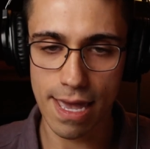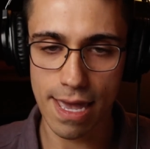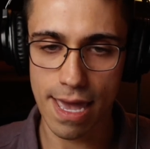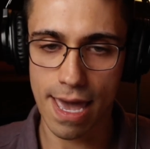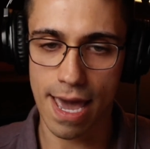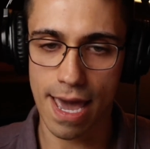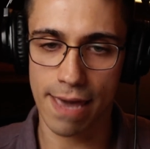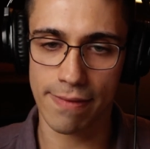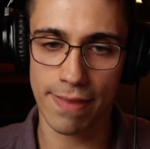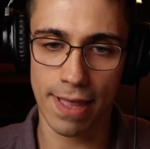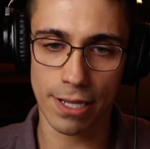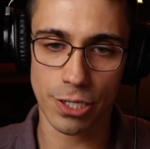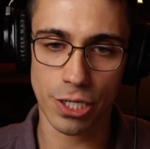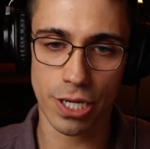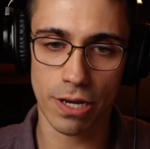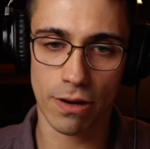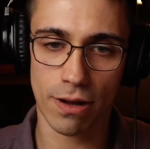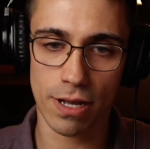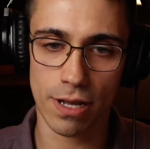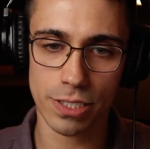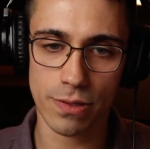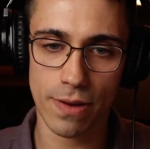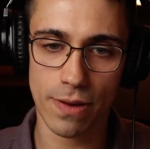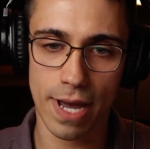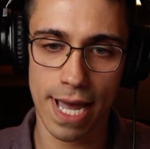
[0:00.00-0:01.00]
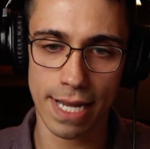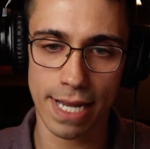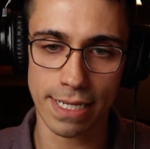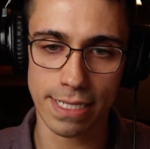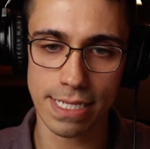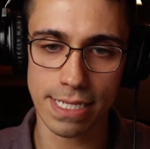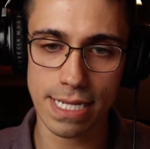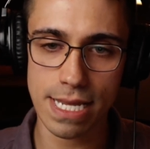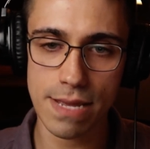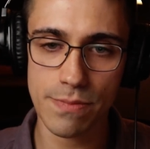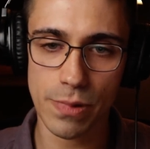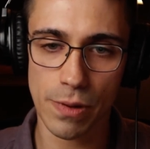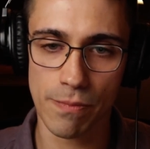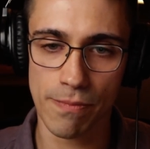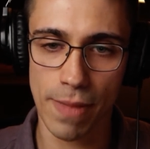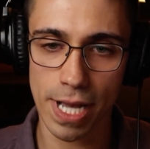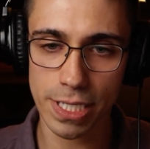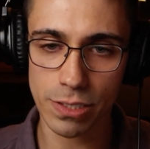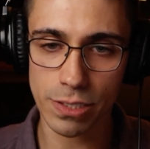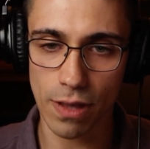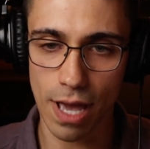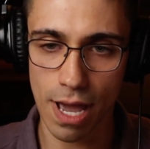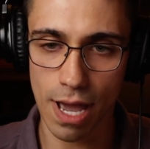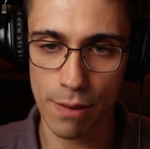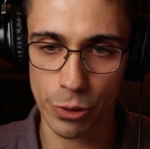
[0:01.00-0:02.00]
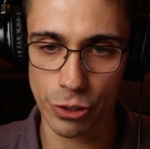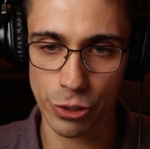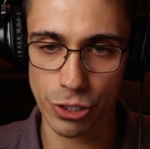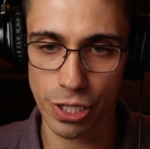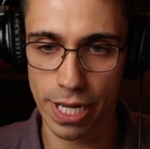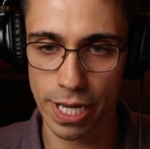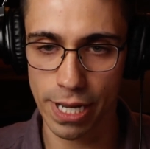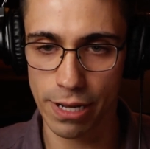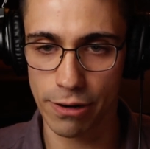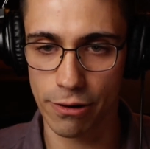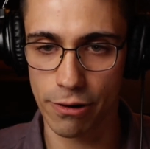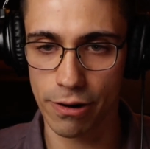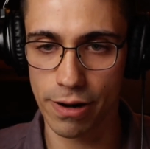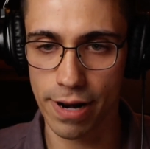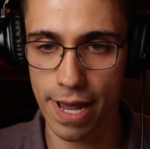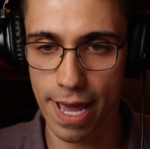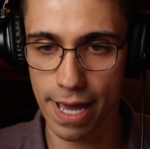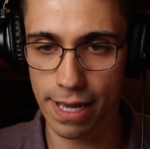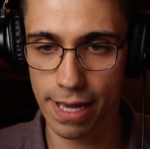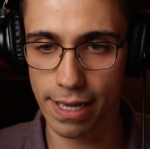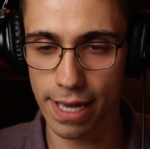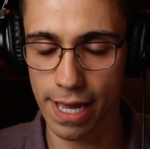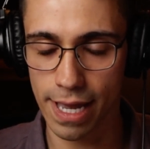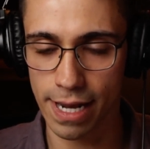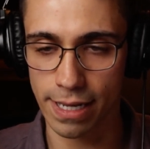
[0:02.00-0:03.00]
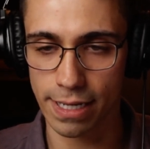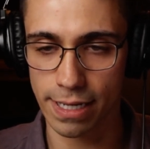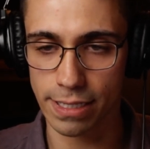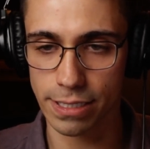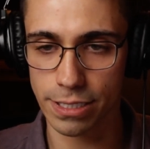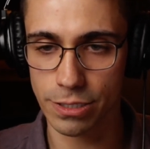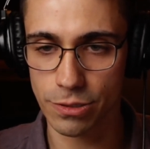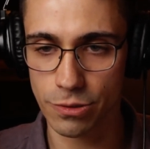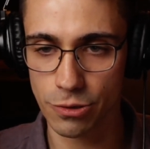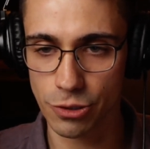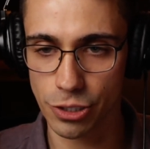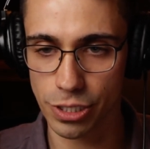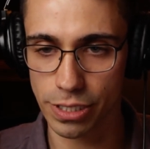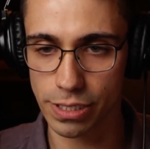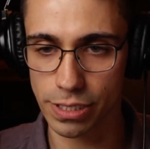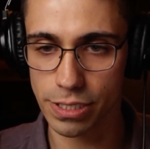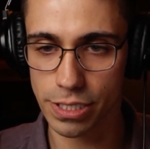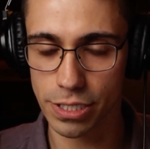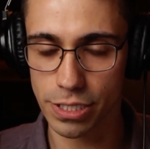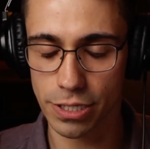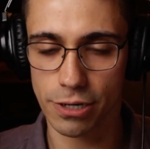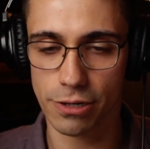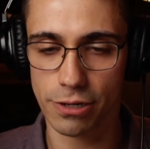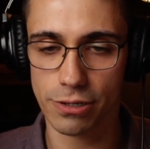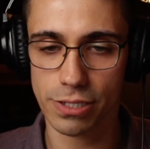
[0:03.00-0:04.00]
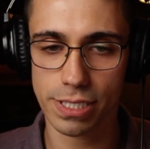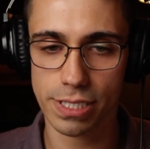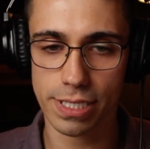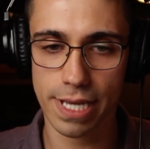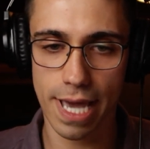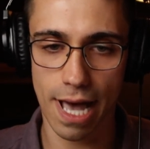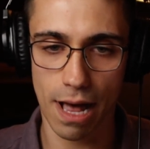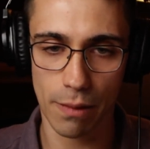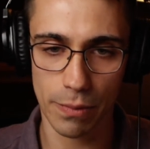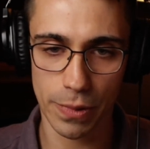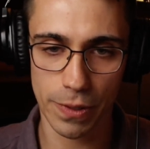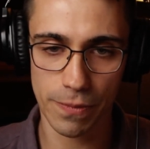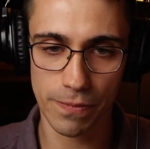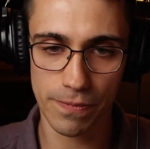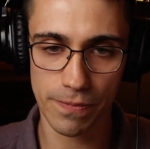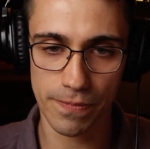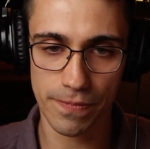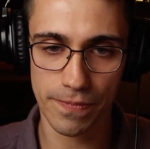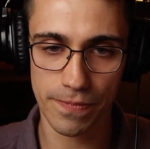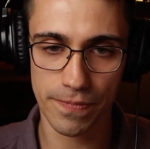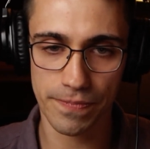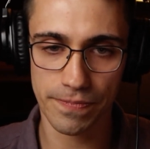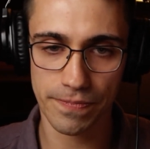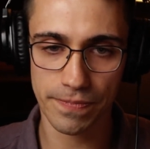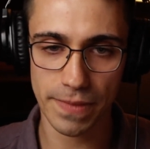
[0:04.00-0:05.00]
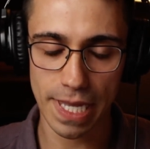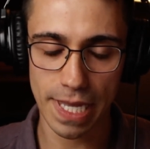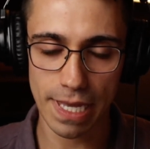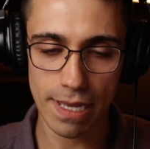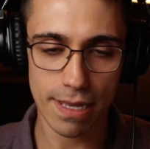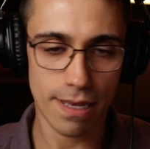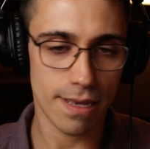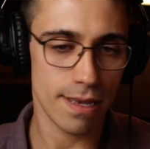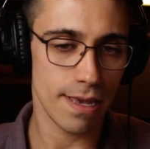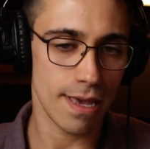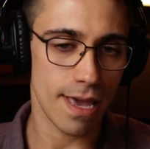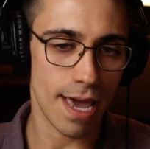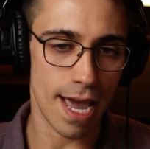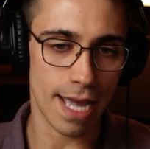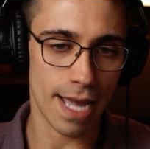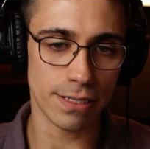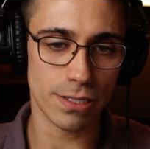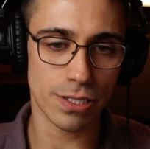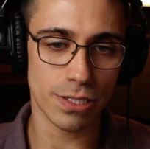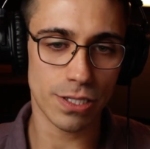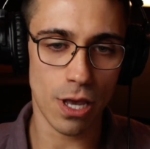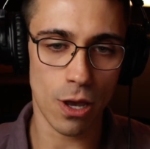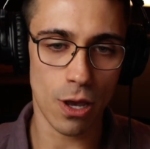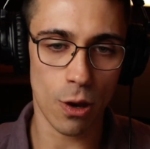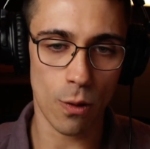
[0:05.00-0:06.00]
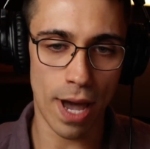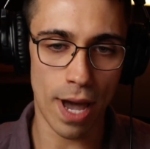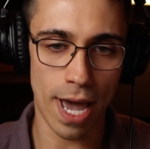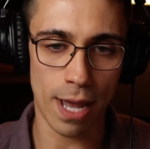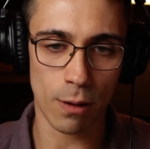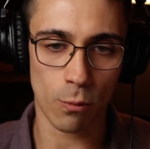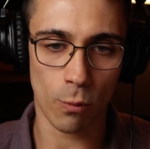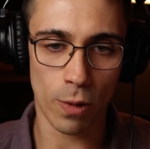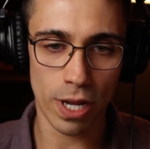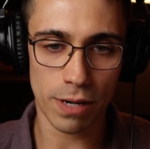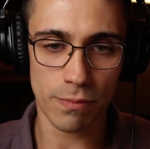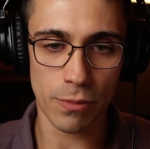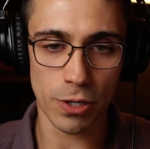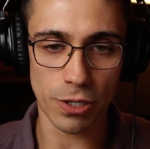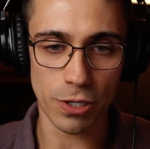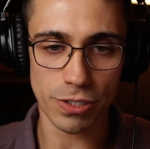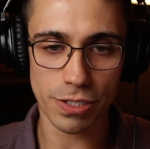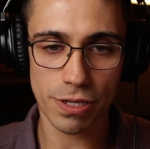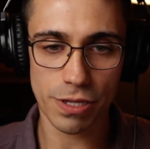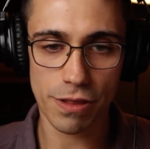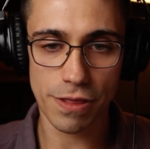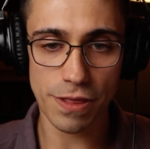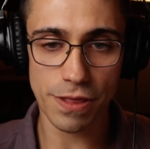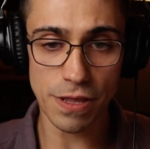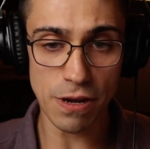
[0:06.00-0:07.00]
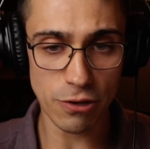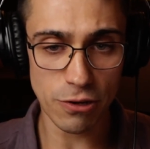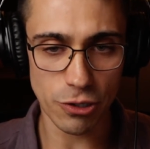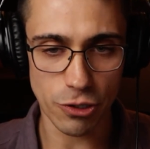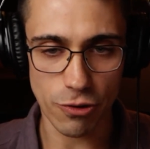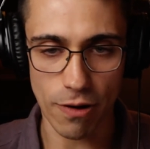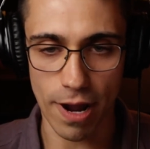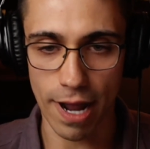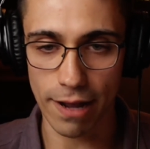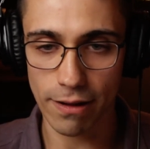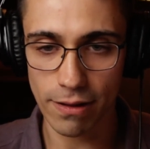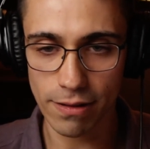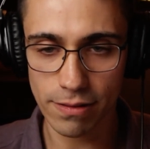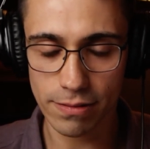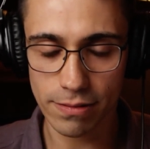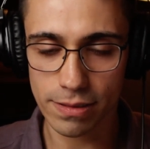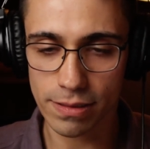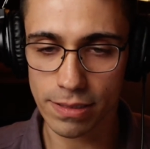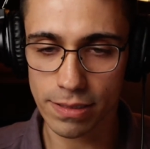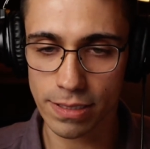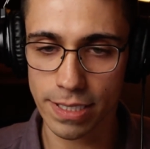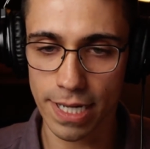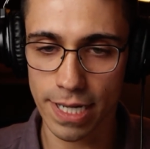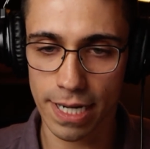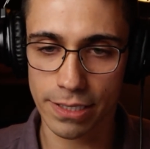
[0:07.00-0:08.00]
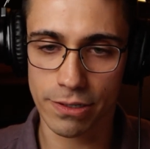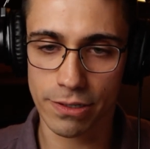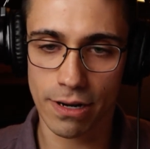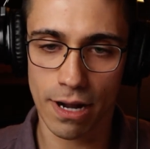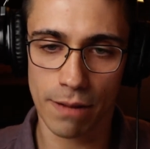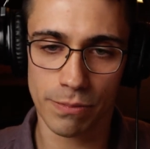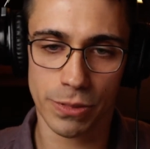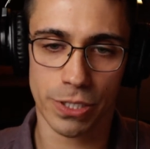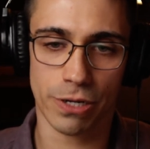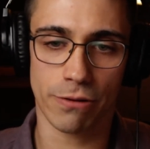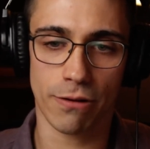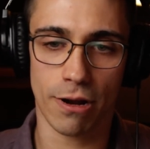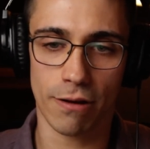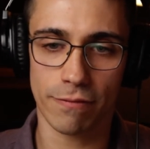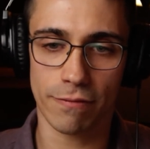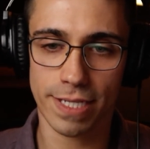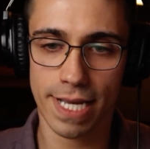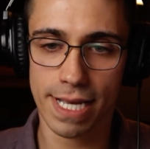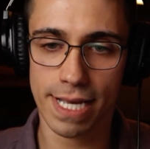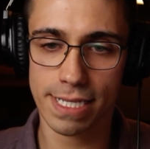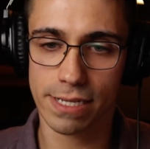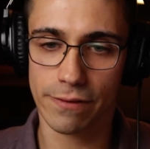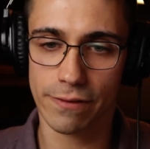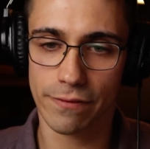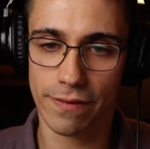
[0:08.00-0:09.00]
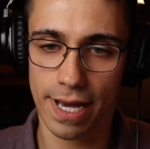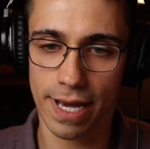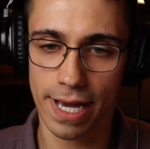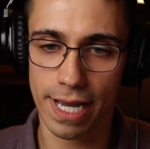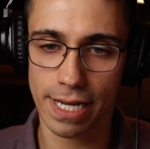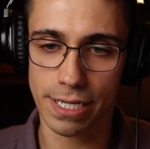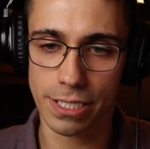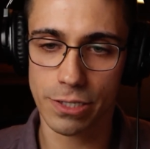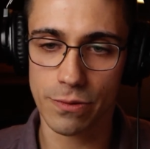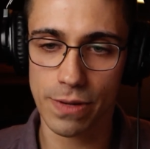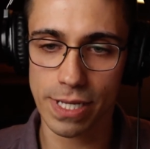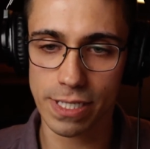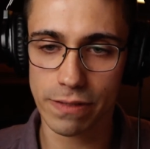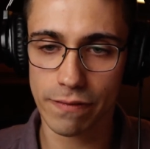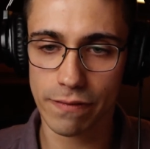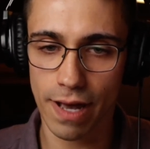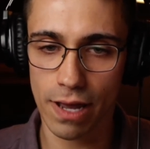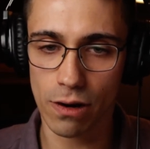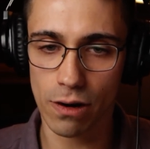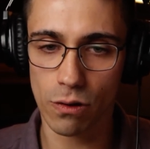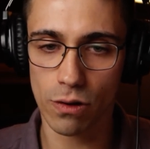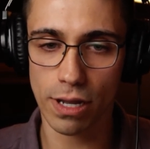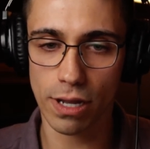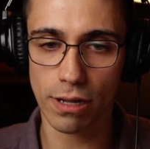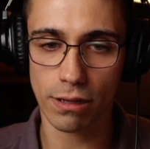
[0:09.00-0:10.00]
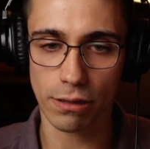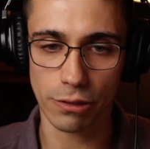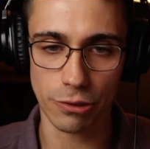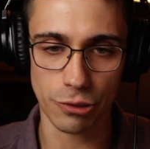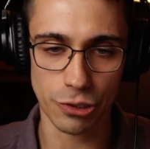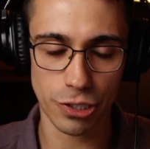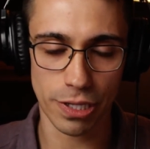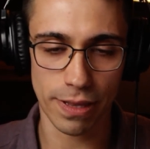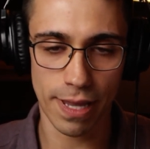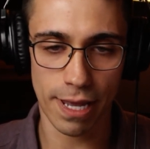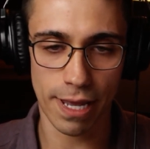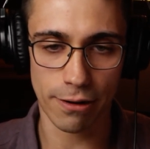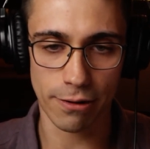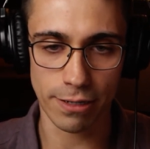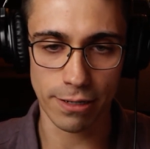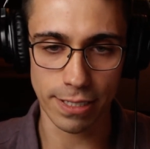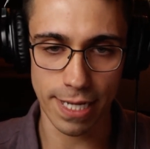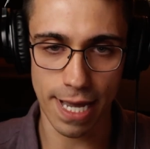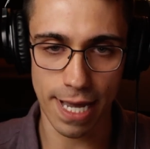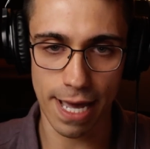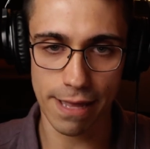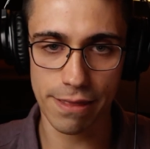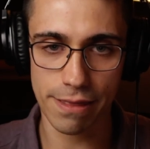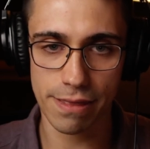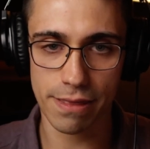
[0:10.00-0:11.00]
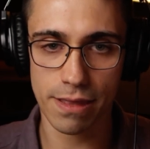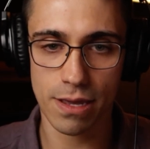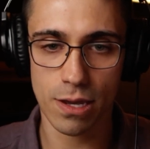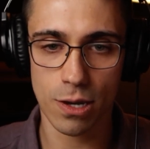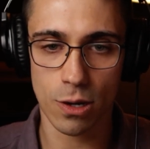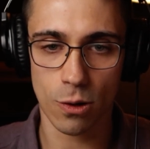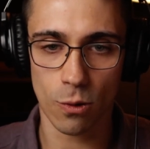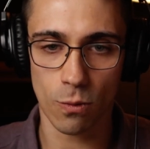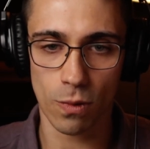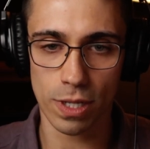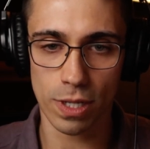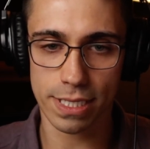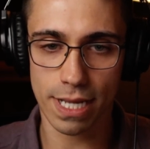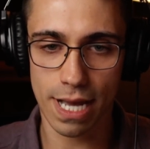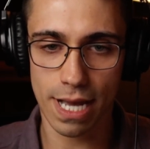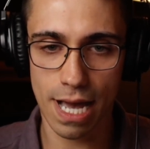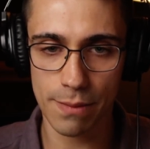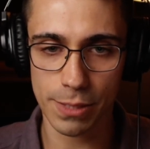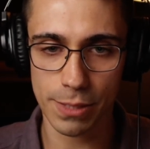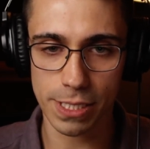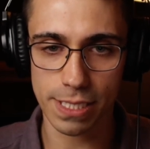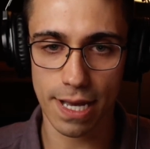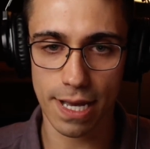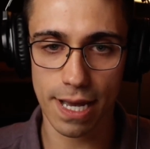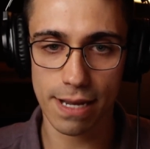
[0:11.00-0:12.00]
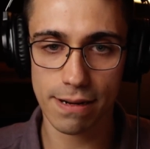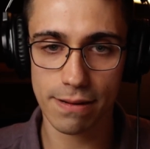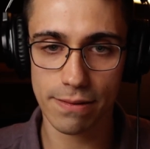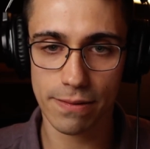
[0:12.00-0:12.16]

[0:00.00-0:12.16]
and that she also had deep muscle hemorrhaging in her neck and contusions to her scalp. And so at Widmer's third trial, Dr. Updegrove testified to his final conclusion that her death was a homicide.